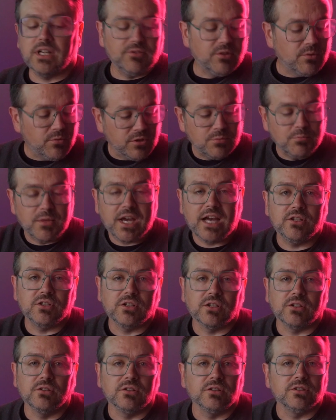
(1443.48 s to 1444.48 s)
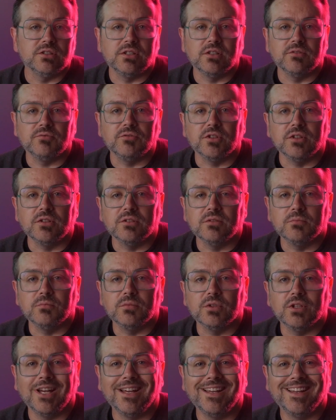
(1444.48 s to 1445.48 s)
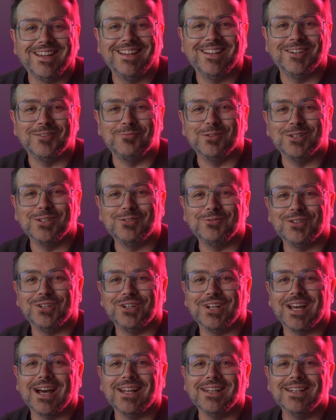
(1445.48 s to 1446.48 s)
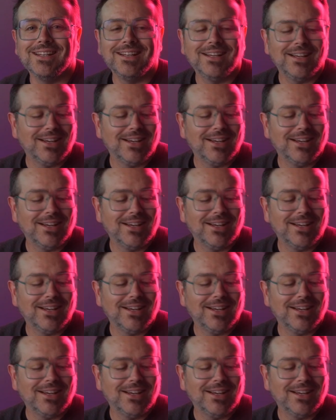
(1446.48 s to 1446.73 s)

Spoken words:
Everyone's magic looks different, believe it or not,